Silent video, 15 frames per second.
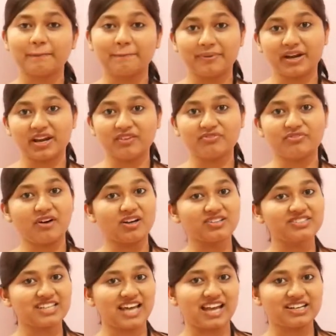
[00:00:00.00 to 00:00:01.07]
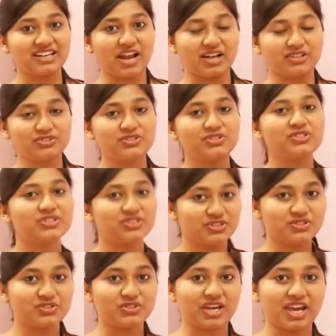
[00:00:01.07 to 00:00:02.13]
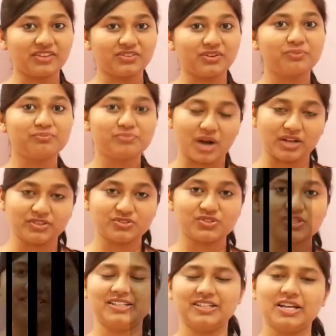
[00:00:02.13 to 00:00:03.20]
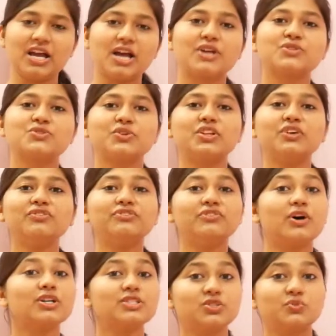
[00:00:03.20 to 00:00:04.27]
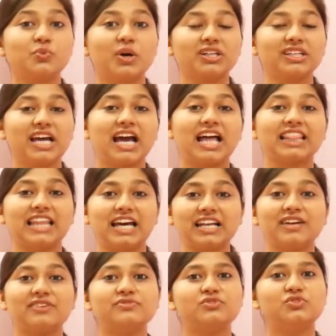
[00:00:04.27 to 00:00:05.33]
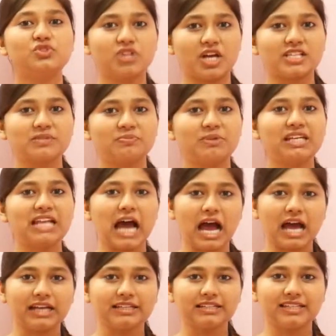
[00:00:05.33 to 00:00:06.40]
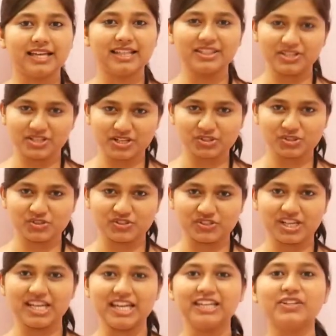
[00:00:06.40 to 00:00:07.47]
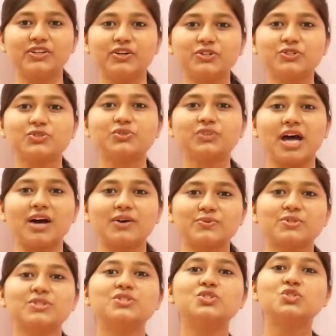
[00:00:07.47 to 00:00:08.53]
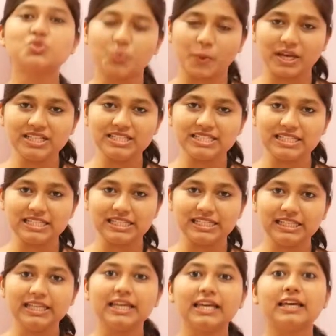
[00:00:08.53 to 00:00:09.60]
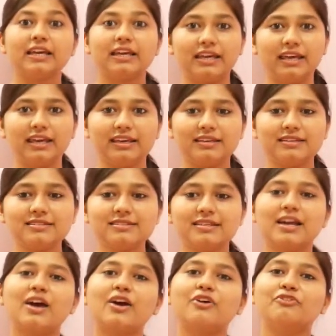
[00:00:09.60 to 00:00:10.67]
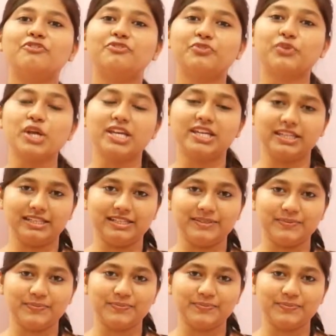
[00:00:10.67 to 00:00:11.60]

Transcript: breakfast and lunch together brunch. So the first word that have just been added in the dictionary in year 2020 is freegan.